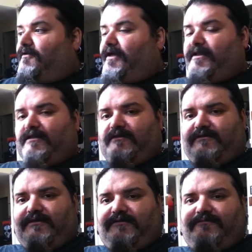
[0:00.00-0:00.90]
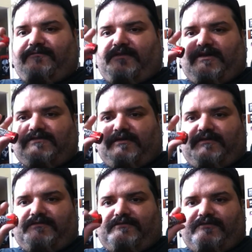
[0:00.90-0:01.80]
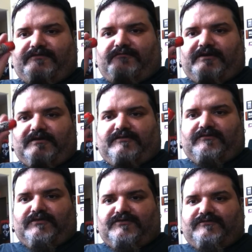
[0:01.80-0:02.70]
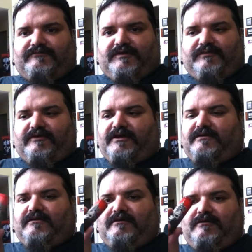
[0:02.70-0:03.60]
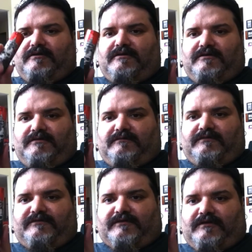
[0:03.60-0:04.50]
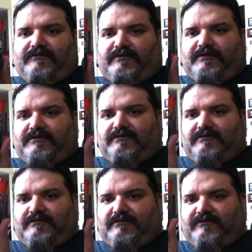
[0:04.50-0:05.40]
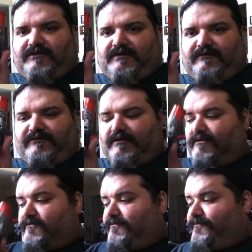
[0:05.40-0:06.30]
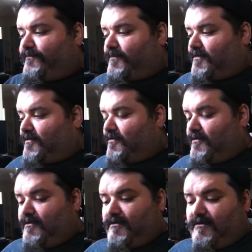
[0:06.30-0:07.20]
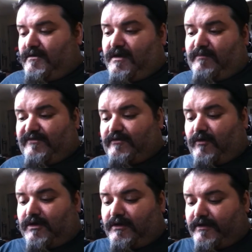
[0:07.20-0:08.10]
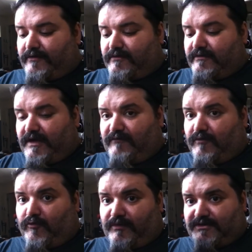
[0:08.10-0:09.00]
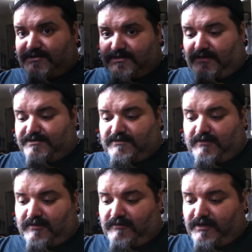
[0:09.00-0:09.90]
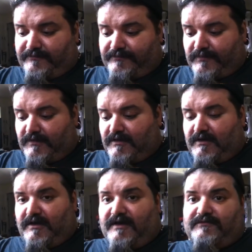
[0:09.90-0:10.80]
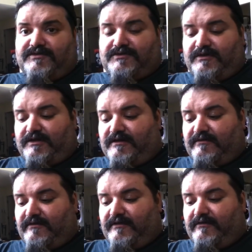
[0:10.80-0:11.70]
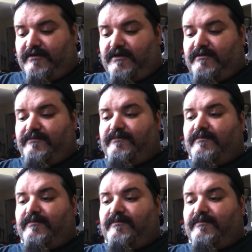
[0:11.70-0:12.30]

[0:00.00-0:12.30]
non-LED flashlight, just a regular torch, really bright, with skulls on it, because I love skulls. I'm a skull collector. I have a whole bunch of skulls in the hallway. I'll have to show you that at a later date.